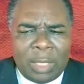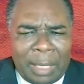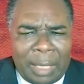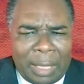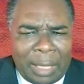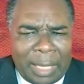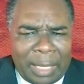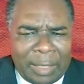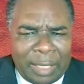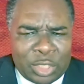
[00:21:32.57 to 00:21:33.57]
I,
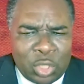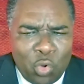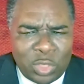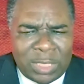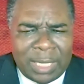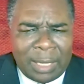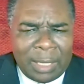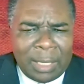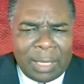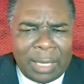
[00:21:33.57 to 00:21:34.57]
I think it's Hosea,
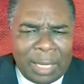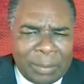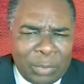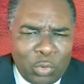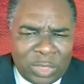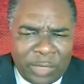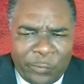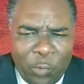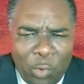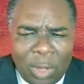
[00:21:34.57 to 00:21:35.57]
um, Hosea
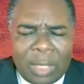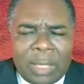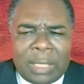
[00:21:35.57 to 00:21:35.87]
four,